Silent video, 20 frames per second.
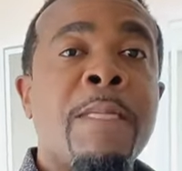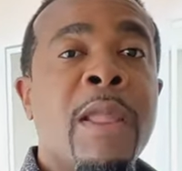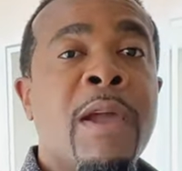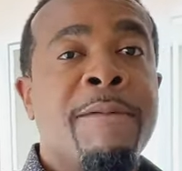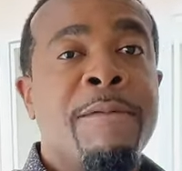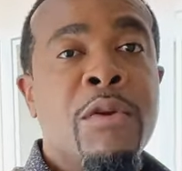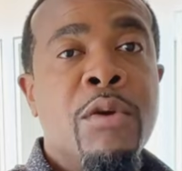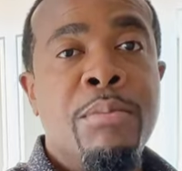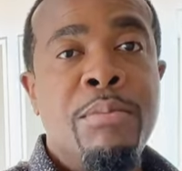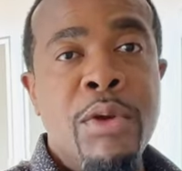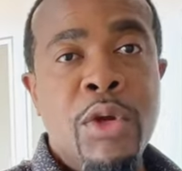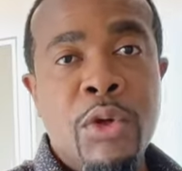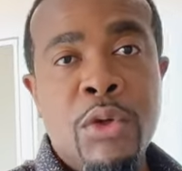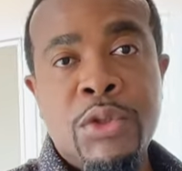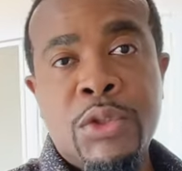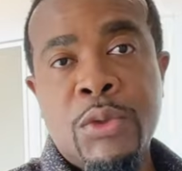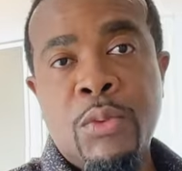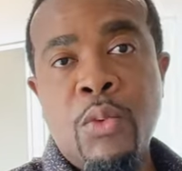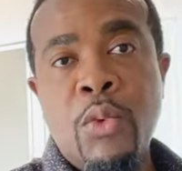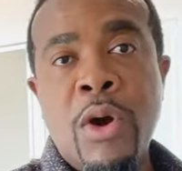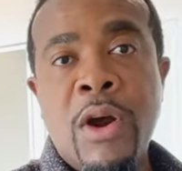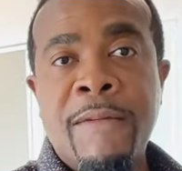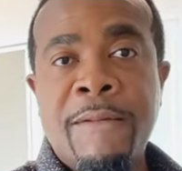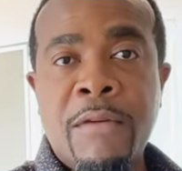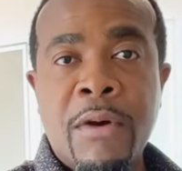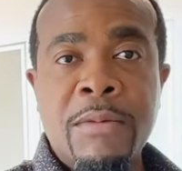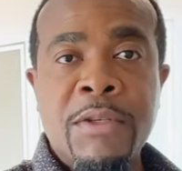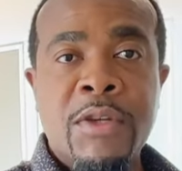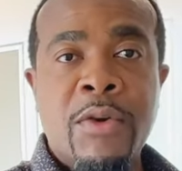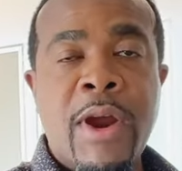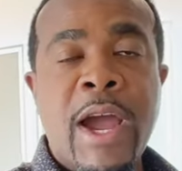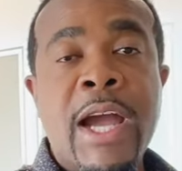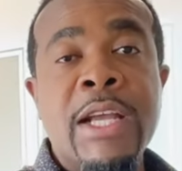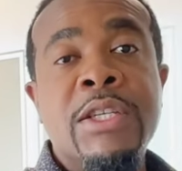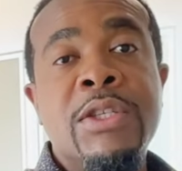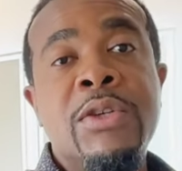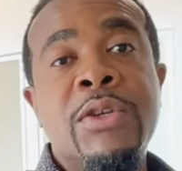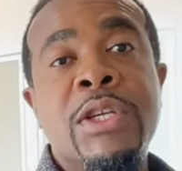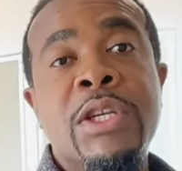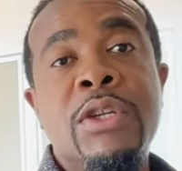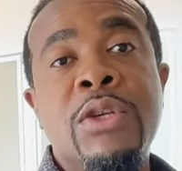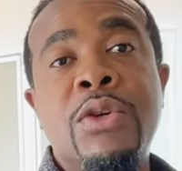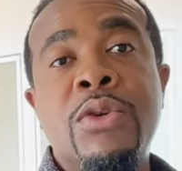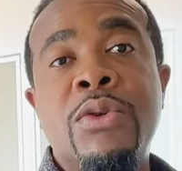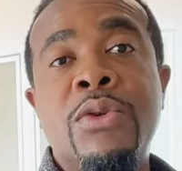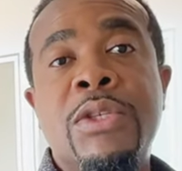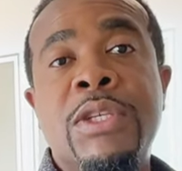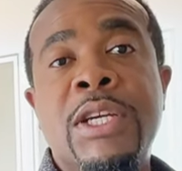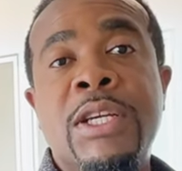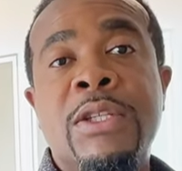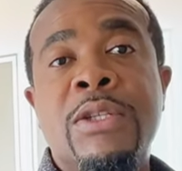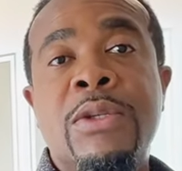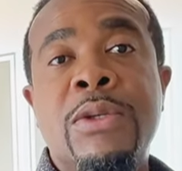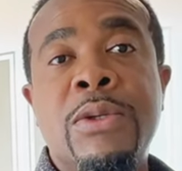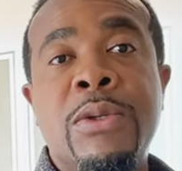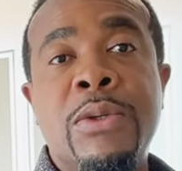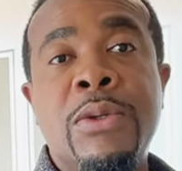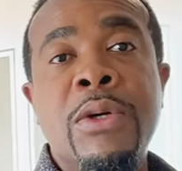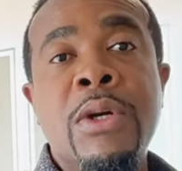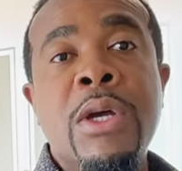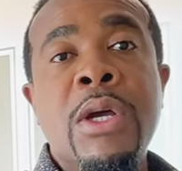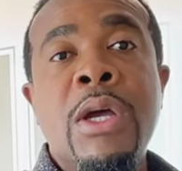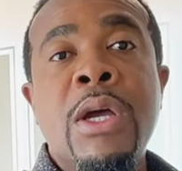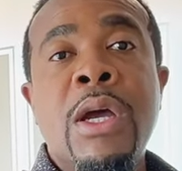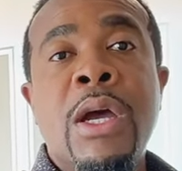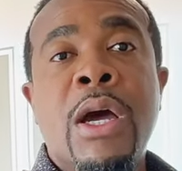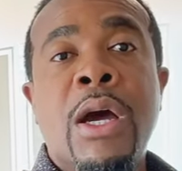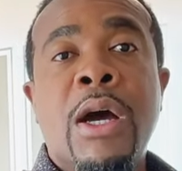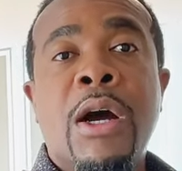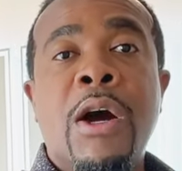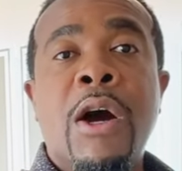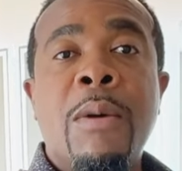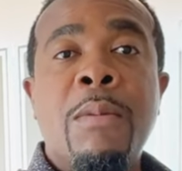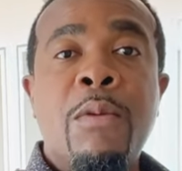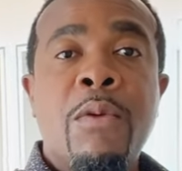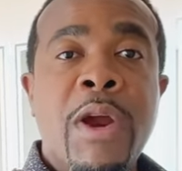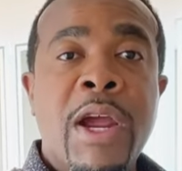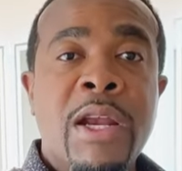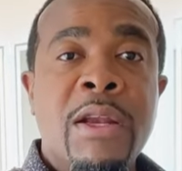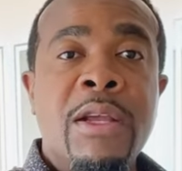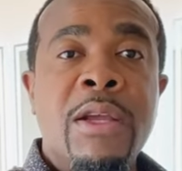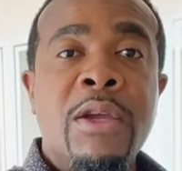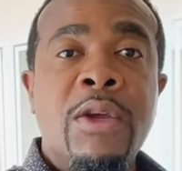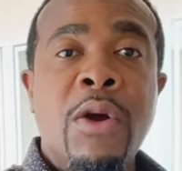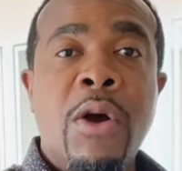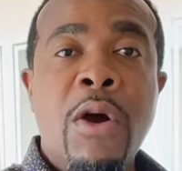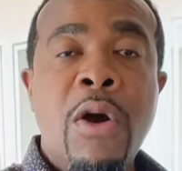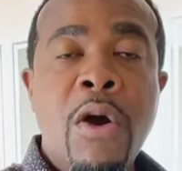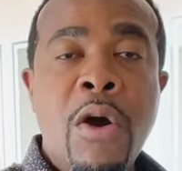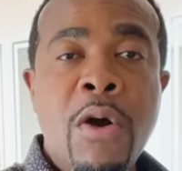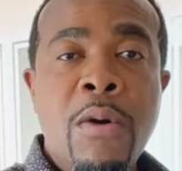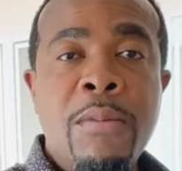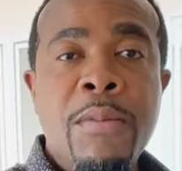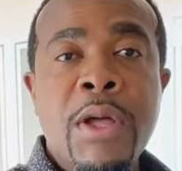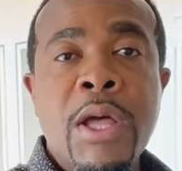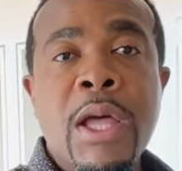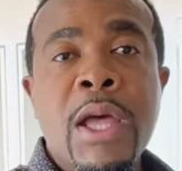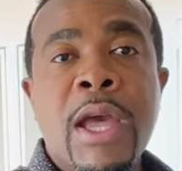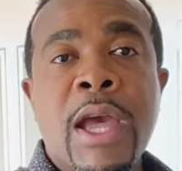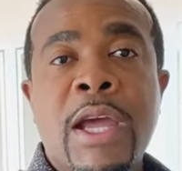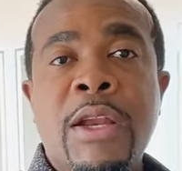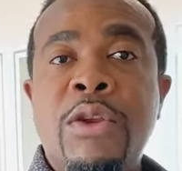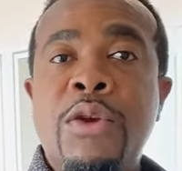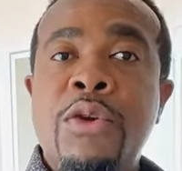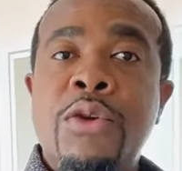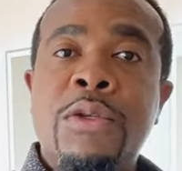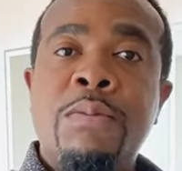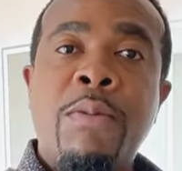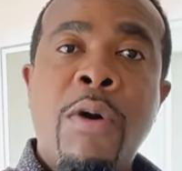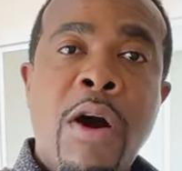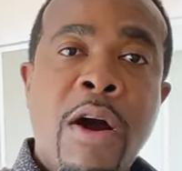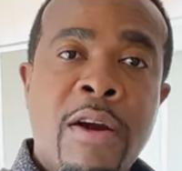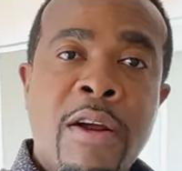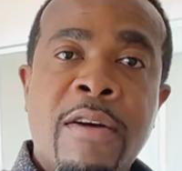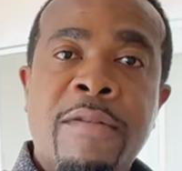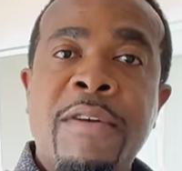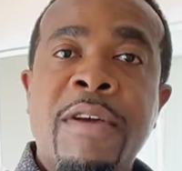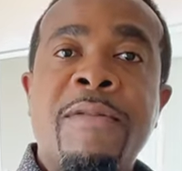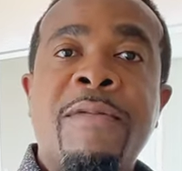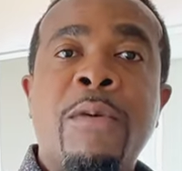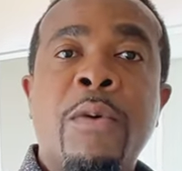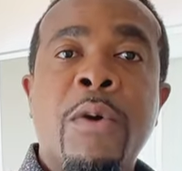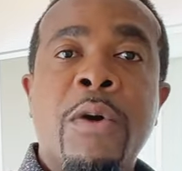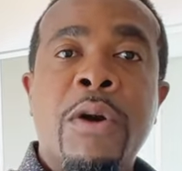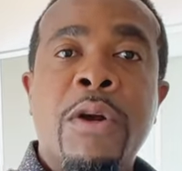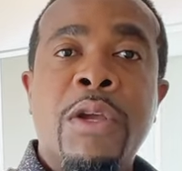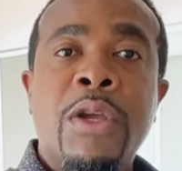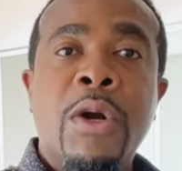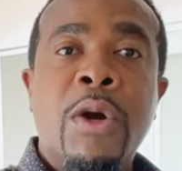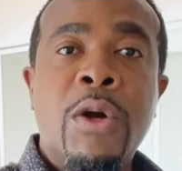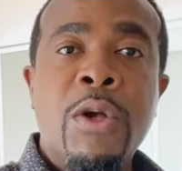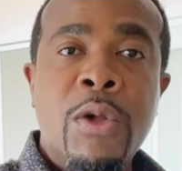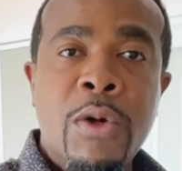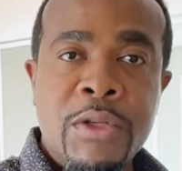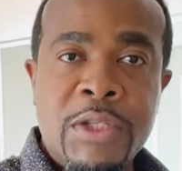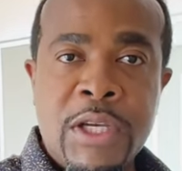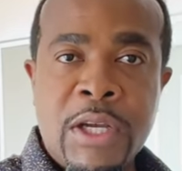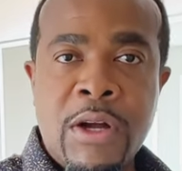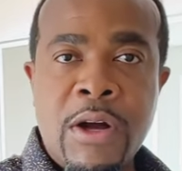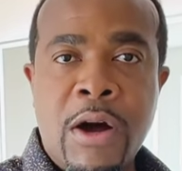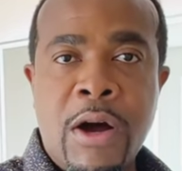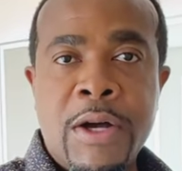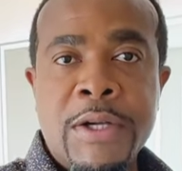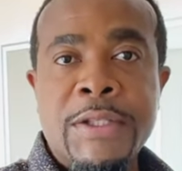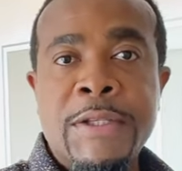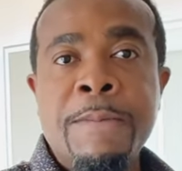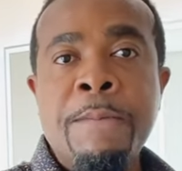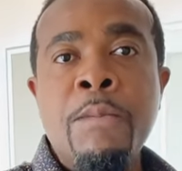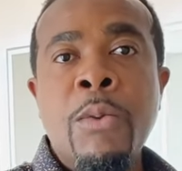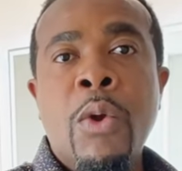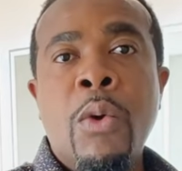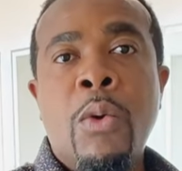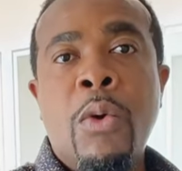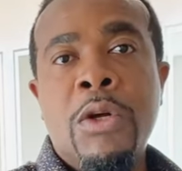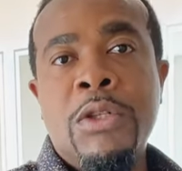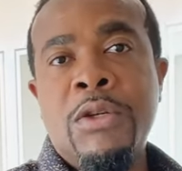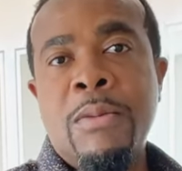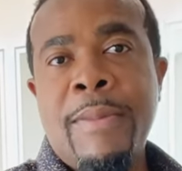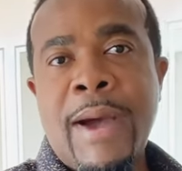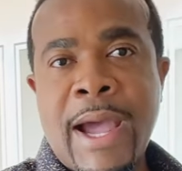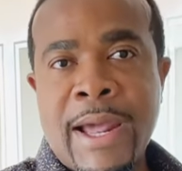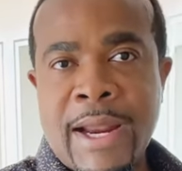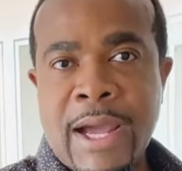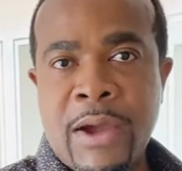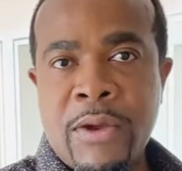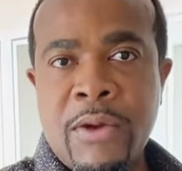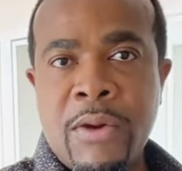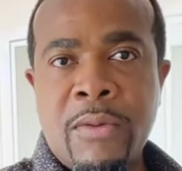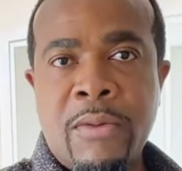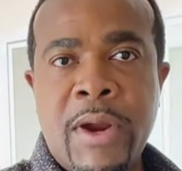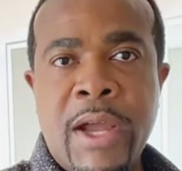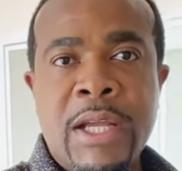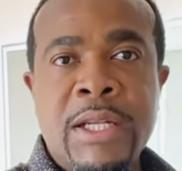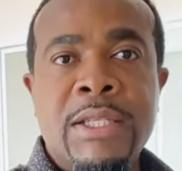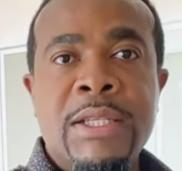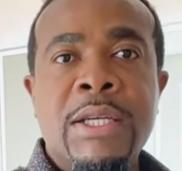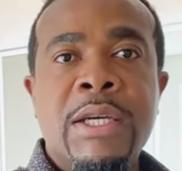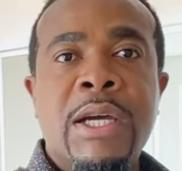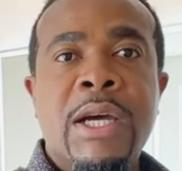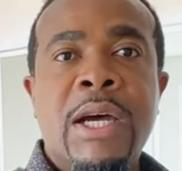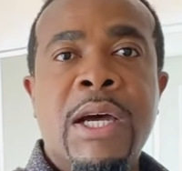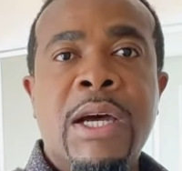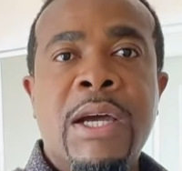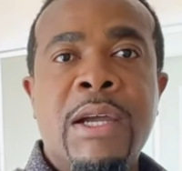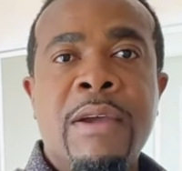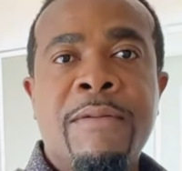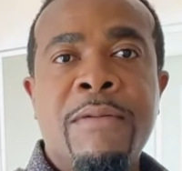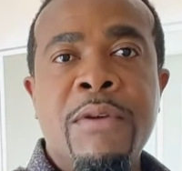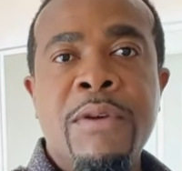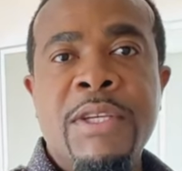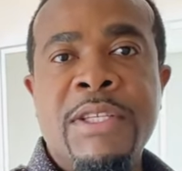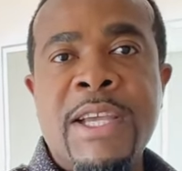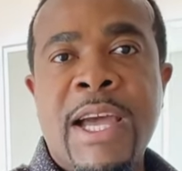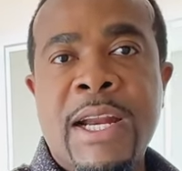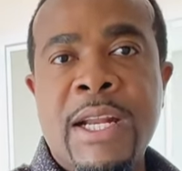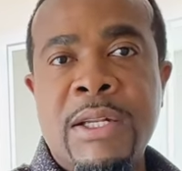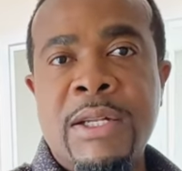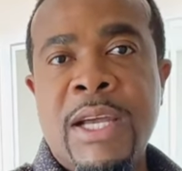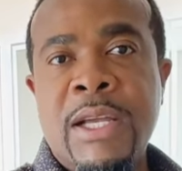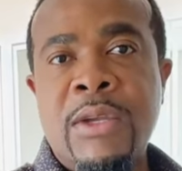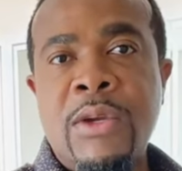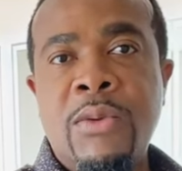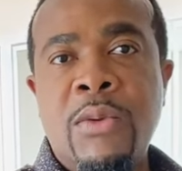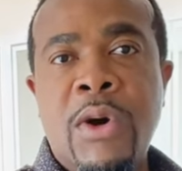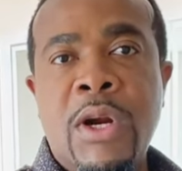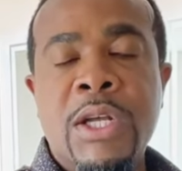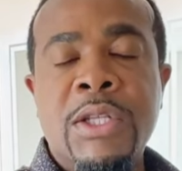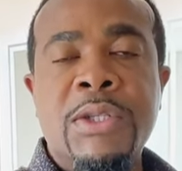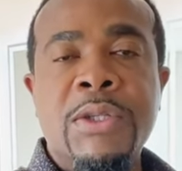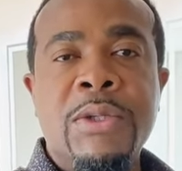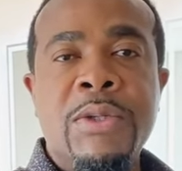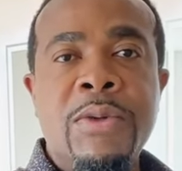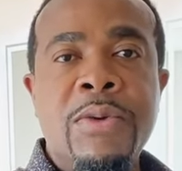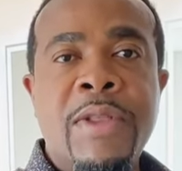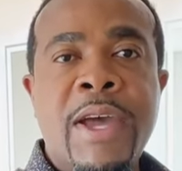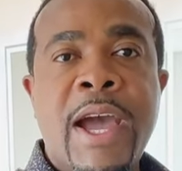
If you built one from scratch, you can use it to uh, upgrade your home and use part of it for your closing costs or to buy down your rate. Uh, if you decided that you wanted to do